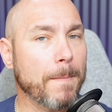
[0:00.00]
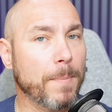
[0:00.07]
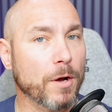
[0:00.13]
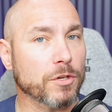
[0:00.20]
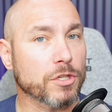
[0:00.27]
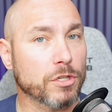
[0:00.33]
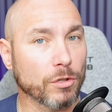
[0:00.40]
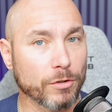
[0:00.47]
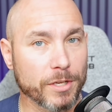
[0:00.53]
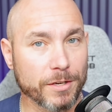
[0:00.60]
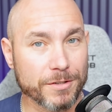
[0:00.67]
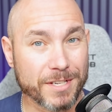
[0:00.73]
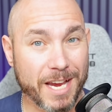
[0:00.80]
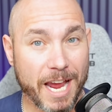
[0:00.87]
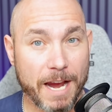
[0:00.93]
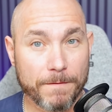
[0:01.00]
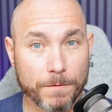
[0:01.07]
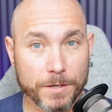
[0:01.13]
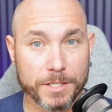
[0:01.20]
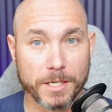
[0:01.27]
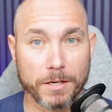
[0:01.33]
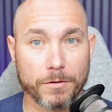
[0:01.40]
I post tool deals
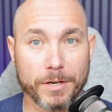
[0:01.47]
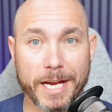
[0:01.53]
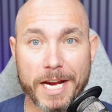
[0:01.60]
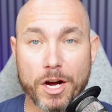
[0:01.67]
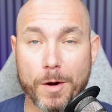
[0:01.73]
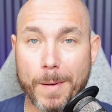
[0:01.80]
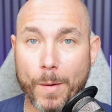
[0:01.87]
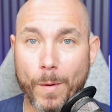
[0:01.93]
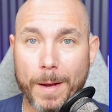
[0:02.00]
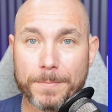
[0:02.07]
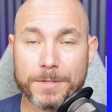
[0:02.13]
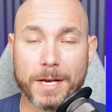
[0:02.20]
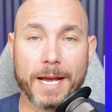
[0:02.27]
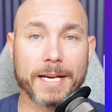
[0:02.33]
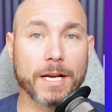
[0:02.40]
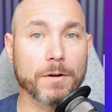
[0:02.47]
every single day on my website.